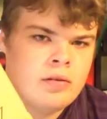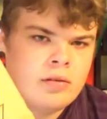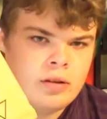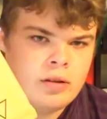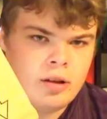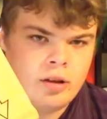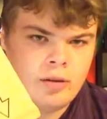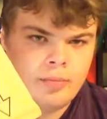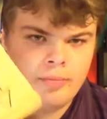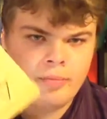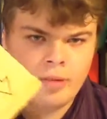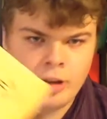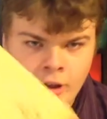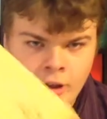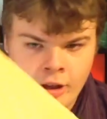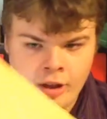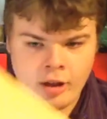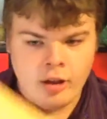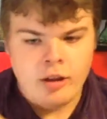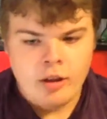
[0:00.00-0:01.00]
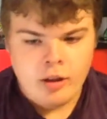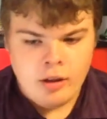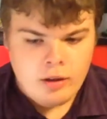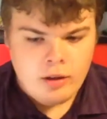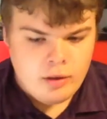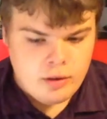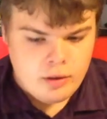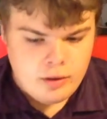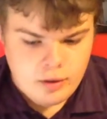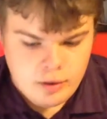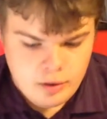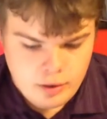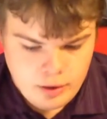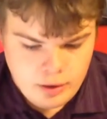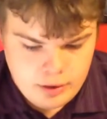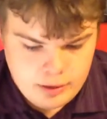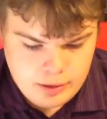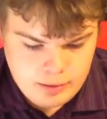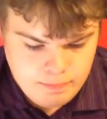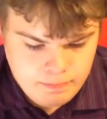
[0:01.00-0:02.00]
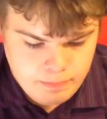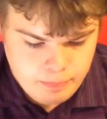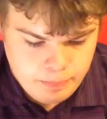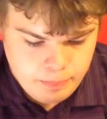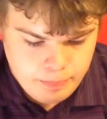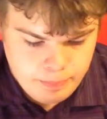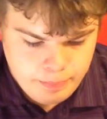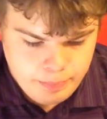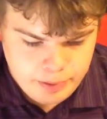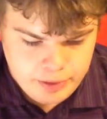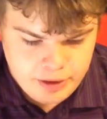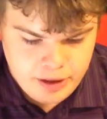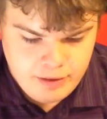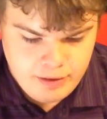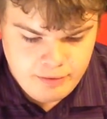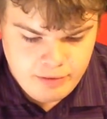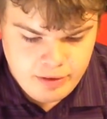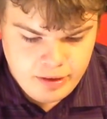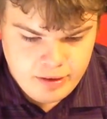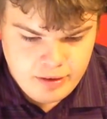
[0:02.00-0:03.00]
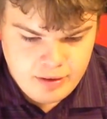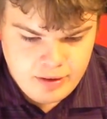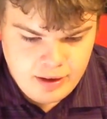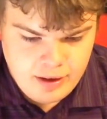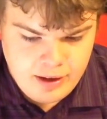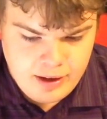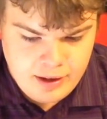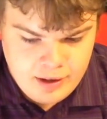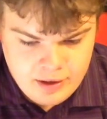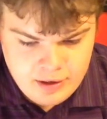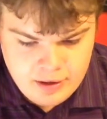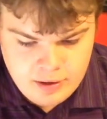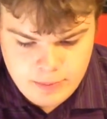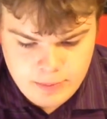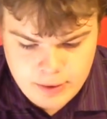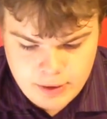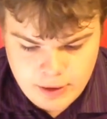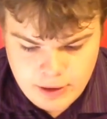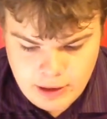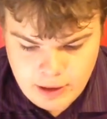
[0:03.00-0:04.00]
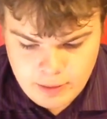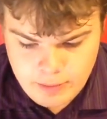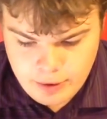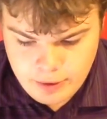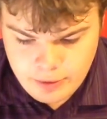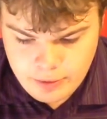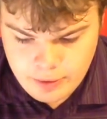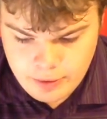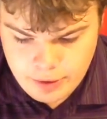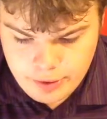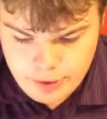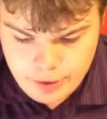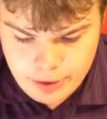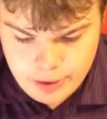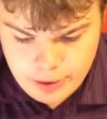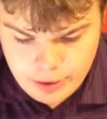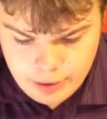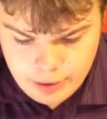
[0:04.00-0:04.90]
Um, I believe this has to be the game I ordered